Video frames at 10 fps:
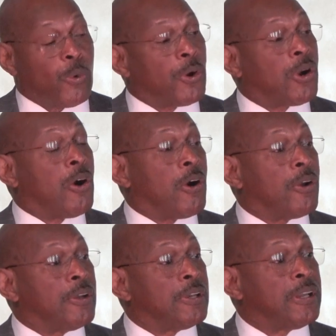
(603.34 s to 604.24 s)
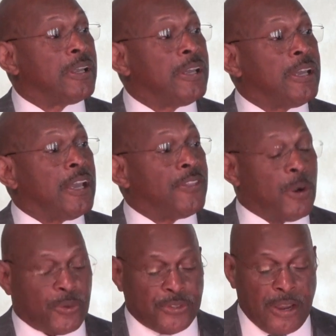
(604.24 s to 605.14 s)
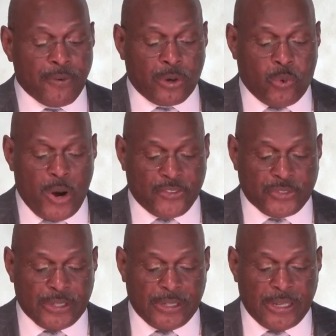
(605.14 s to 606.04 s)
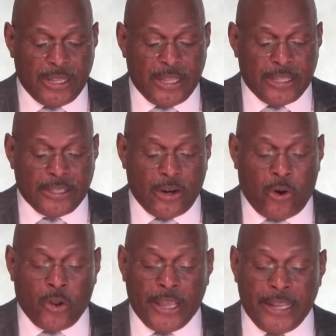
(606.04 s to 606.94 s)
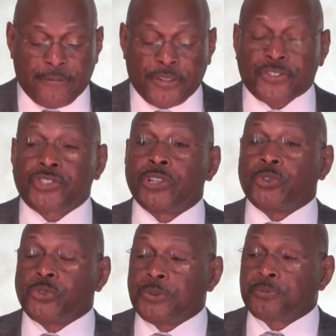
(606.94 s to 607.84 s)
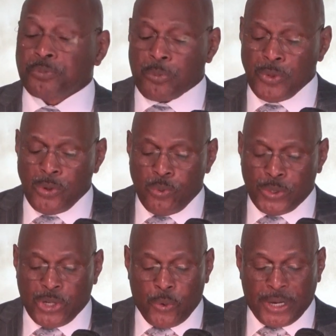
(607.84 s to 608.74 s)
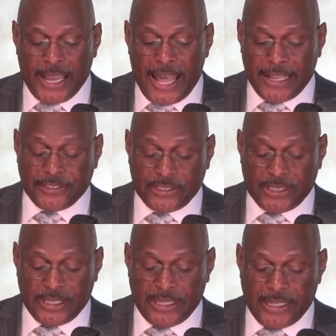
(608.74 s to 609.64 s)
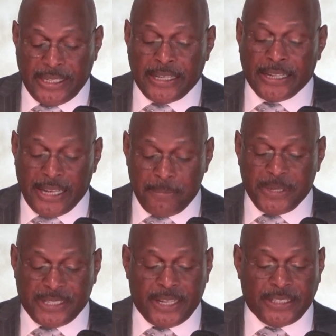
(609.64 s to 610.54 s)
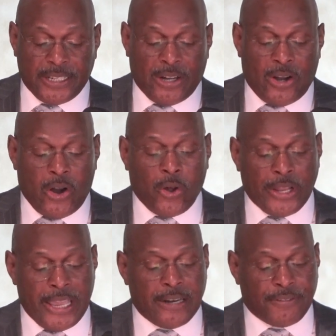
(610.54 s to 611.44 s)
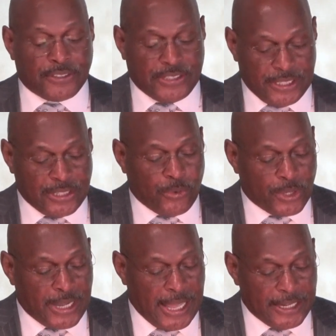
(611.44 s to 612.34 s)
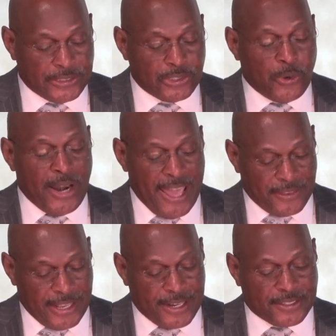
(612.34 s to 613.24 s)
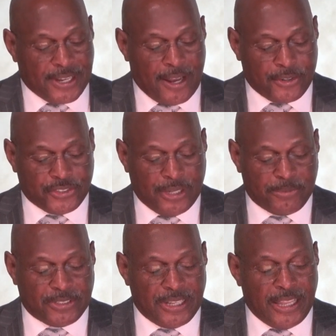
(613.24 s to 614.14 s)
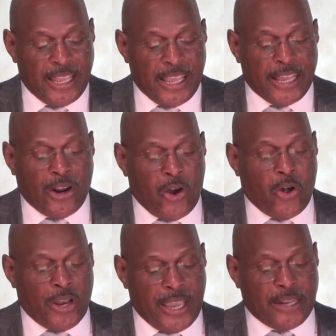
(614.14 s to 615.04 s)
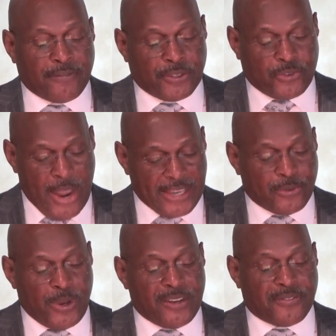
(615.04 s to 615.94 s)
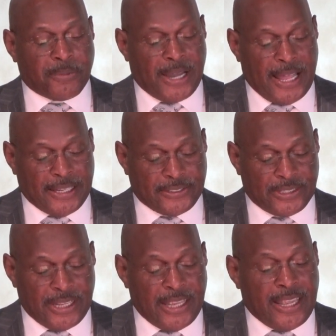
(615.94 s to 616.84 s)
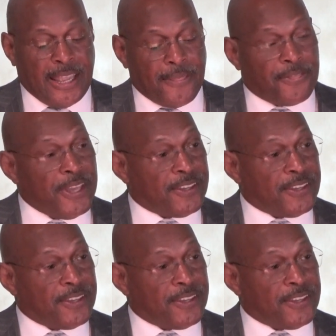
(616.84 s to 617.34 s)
work hard. And there was never a question that all 8 of his children would go to college. And let me tell you, all 8 of us did go to college on athletic scholarships, and all 8 of us graduated from college. And